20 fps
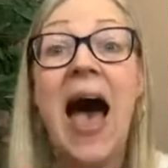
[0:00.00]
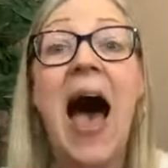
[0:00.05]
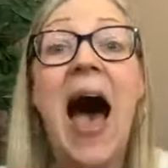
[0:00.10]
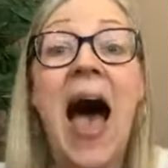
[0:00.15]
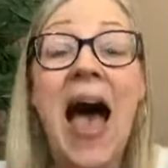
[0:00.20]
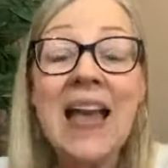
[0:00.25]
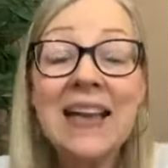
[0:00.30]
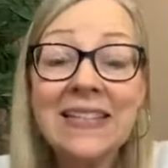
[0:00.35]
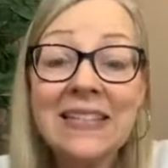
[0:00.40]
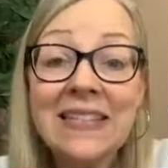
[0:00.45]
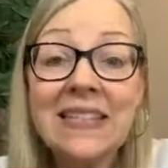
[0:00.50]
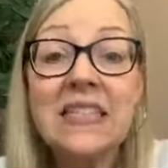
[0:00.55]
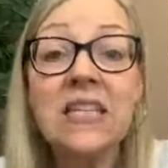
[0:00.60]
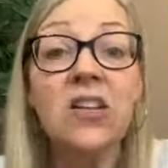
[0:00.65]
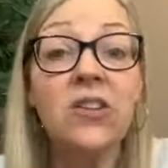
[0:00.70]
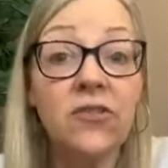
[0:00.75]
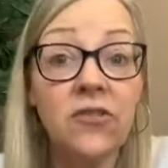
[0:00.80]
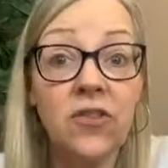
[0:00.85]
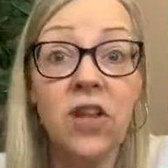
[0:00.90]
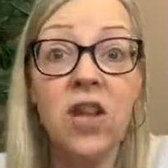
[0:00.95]
I
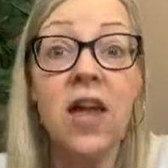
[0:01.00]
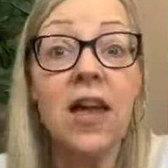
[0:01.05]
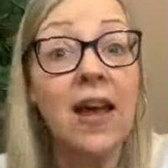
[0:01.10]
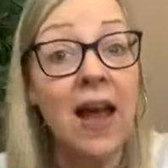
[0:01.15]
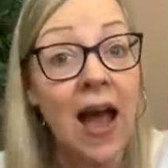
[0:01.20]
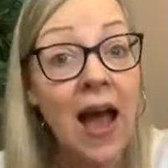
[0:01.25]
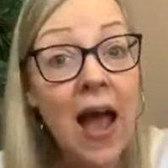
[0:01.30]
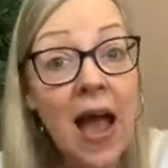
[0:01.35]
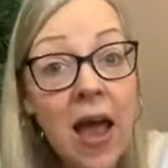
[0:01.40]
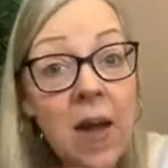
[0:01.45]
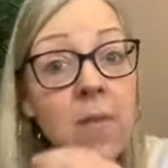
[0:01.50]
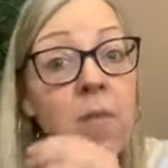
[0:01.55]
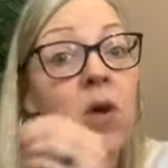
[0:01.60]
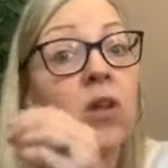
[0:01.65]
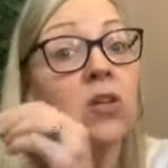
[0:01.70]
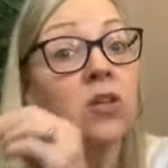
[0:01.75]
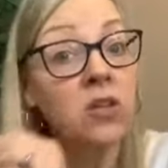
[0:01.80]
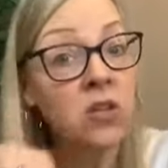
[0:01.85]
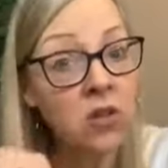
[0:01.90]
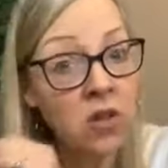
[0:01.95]
still feel like I'm
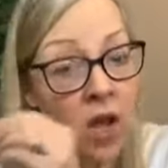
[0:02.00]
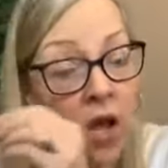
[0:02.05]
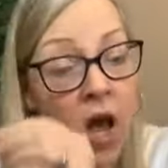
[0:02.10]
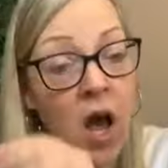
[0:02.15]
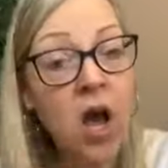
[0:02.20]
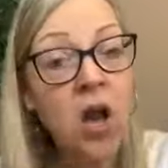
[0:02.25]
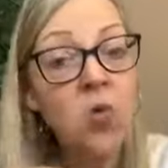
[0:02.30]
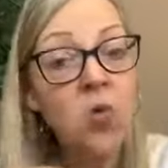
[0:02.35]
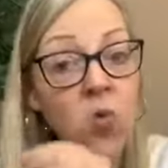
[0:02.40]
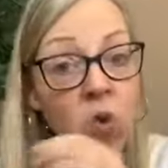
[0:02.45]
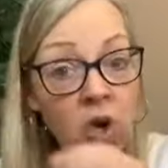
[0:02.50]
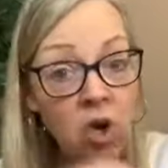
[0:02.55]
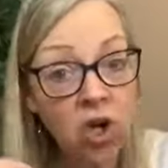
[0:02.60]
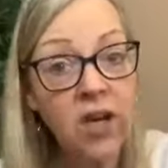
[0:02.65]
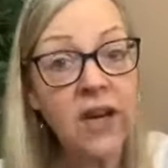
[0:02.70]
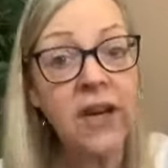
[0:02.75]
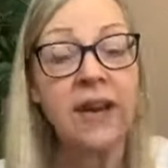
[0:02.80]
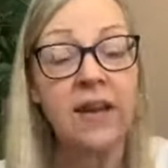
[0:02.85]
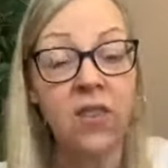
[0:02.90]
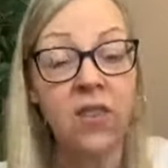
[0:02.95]

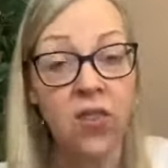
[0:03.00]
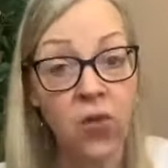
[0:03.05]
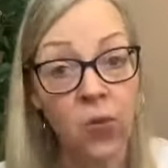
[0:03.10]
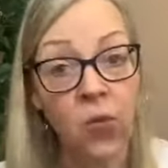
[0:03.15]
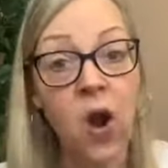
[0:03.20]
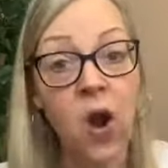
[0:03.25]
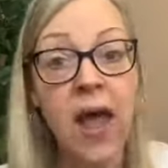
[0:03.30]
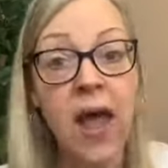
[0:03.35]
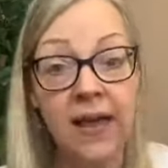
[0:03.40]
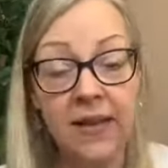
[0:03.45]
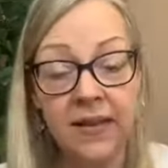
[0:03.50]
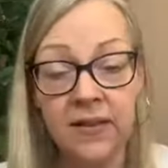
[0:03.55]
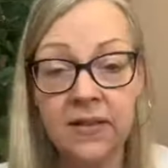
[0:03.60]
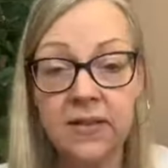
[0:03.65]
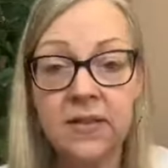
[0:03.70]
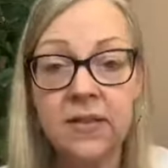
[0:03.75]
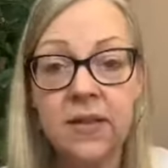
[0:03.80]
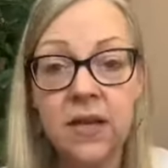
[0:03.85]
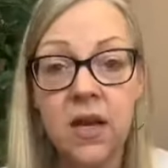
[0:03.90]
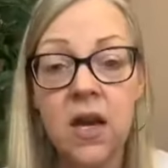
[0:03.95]
unworking
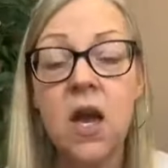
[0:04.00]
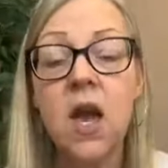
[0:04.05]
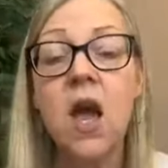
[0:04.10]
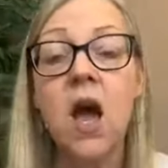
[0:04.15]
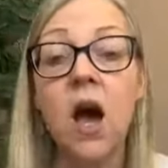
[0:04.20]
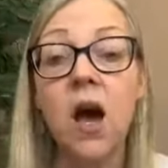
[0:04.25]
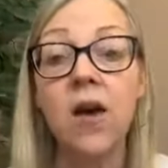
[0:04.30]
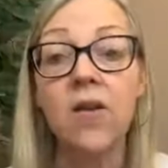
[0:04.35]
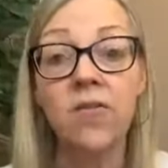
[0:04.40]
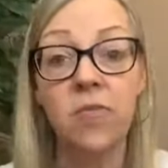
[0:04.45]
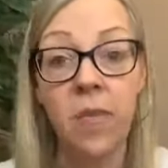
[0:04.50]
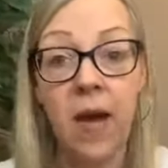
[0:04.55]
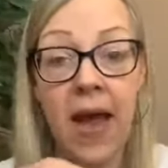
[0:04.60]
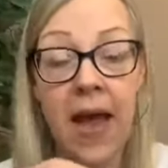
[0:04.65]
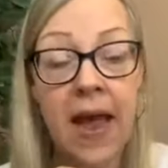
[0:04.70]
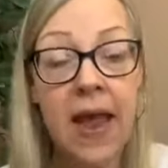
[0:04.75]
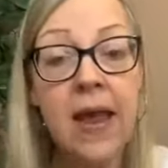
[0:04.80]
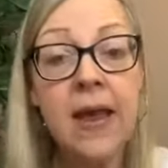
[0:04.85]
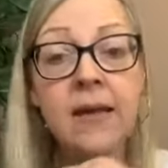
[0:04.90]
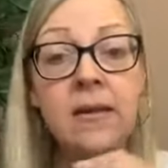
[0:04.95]
threads of
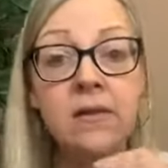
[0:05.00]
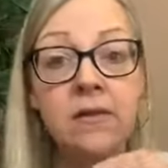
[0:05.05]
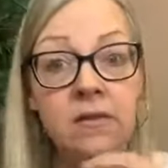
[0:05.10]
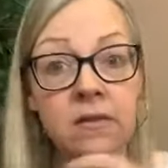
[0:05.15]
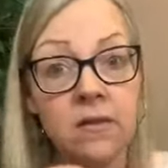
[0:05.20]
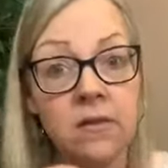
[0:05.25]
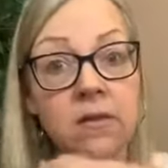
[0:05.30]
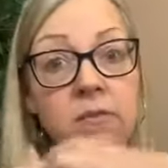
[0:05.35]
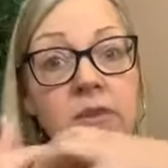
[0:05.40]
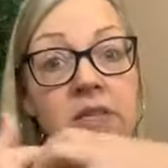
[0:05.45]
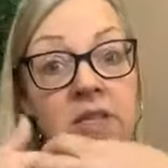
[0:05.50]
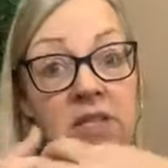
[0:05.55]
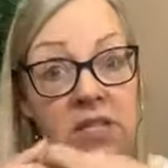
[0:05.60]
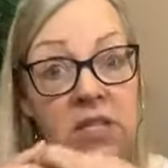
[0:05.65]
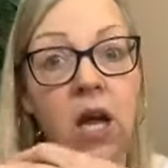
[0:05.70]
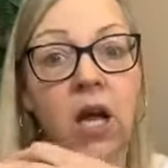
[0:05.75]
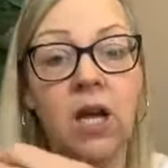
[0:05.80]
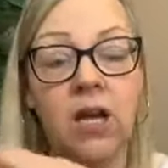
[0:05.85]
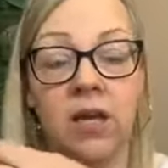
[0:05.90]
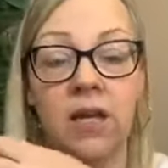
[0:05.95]
my
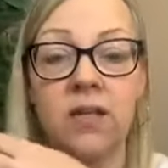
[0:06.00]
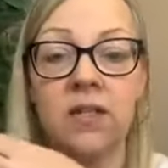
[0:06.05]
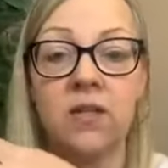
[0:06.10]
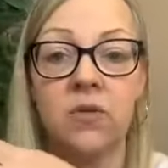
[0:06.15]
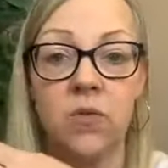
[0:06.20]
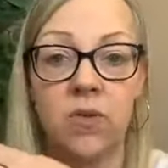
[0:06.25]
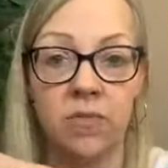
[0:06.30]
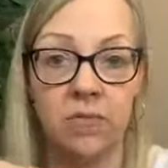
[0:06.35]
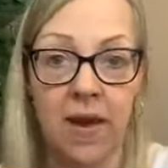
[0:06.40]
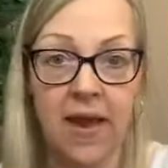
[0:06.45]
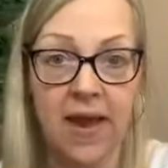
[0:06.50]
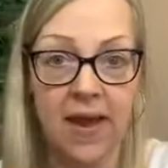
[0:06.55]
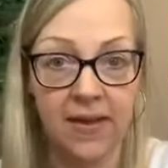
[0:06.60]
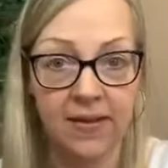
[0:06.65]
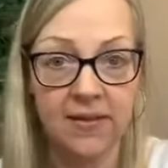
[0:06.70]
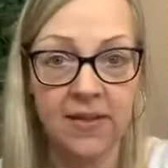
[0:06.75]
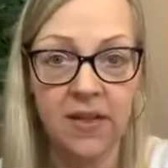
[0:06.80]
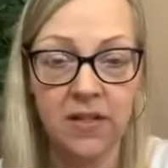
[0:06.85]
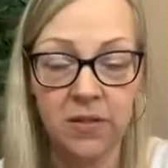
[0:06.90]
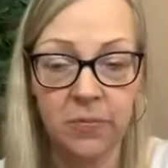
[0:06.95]
stuckness with my
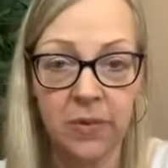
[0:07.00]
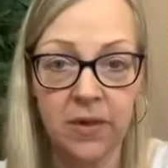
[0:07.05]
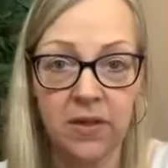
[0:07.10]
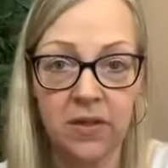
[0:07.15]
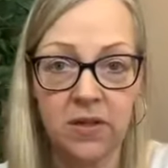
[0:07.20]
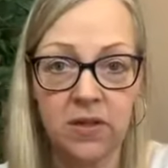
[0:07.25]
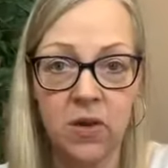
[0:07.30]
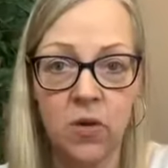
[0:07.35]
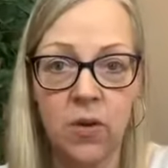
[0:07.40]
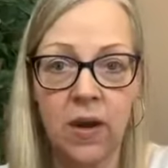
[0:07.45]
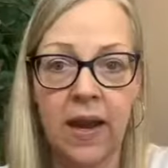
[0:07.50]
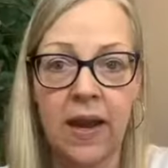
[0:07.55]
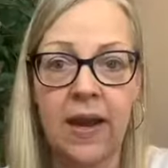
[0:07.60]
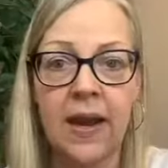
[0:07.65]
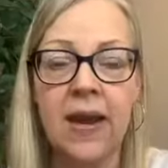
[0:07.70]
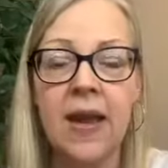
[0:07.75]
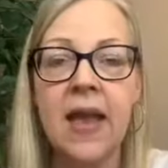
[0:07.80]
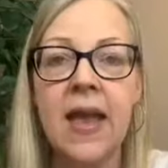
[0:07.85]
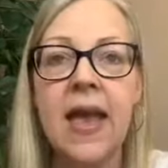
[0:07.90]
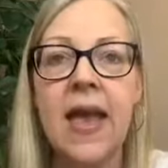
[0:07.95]
ex-husband,
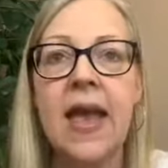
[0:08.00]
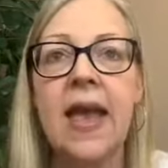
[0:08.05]
okay?